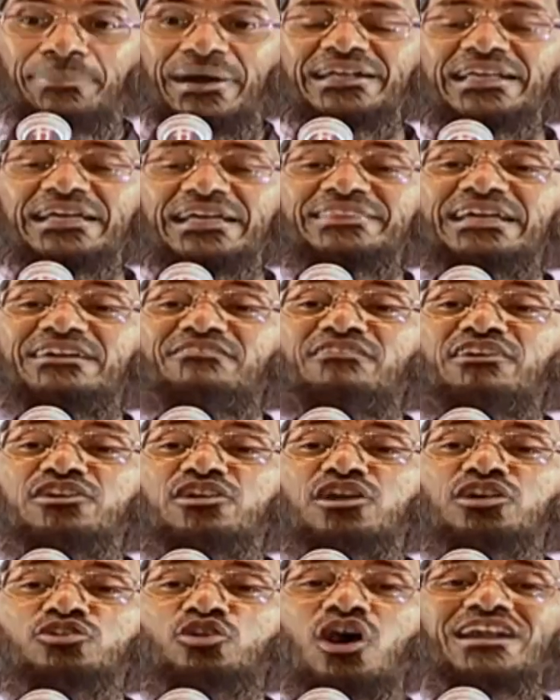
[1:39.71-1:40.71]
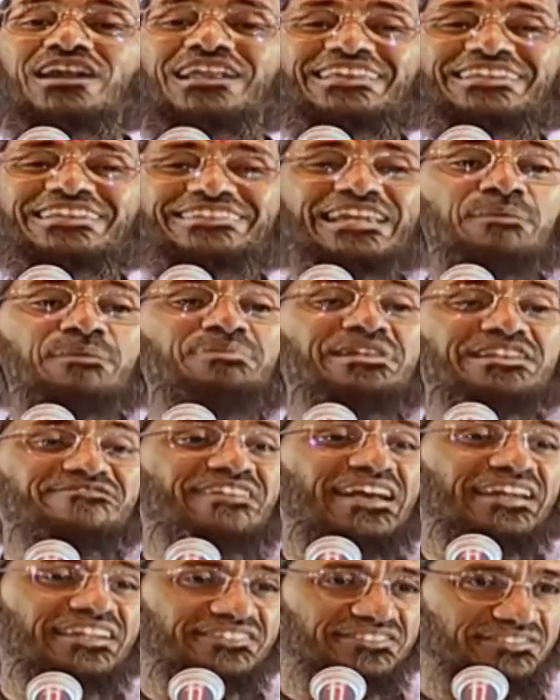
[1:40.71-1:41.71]
but they were not called as established
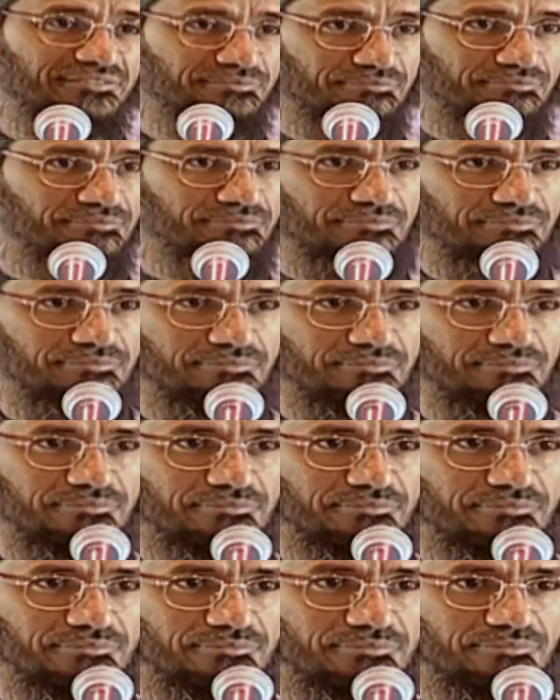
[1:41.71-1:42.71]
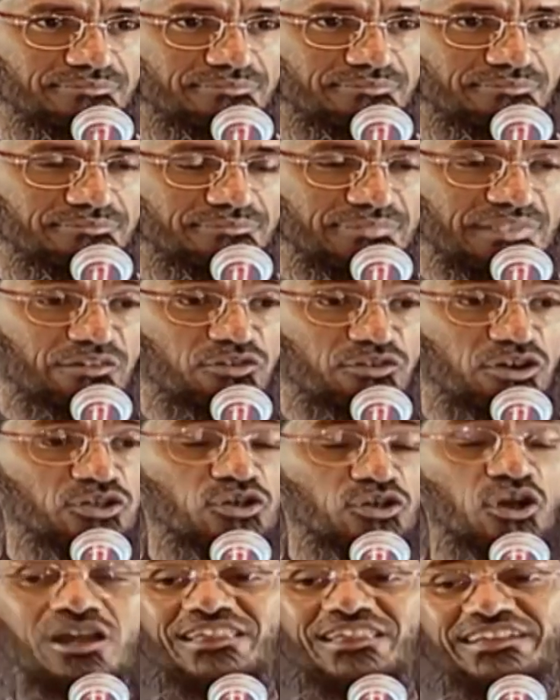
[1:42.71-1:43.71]
facts. They were
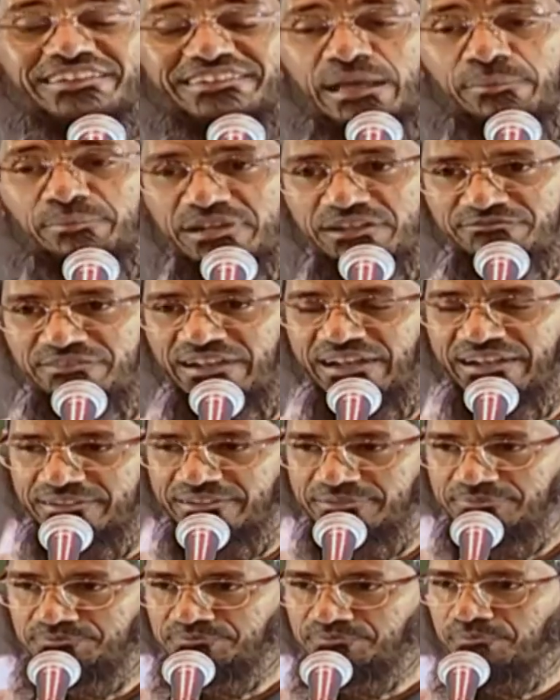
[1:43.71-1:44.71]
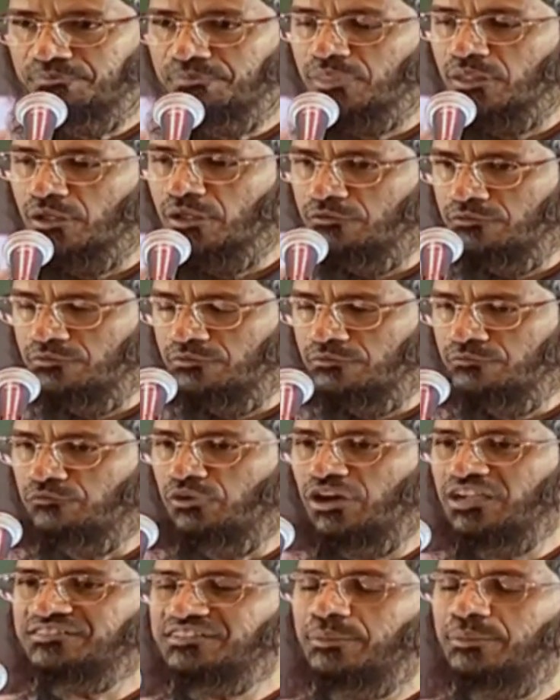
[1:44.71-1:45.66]
not called as established facts. For